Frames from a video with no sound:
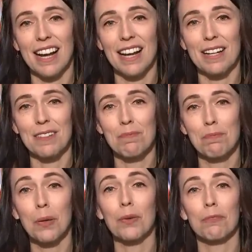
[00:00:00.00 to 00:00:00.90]
uh,
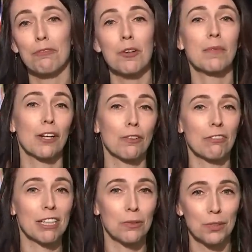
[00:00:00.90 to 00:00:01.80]
put firmly on
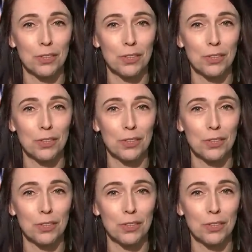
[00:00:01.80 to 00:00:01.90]
record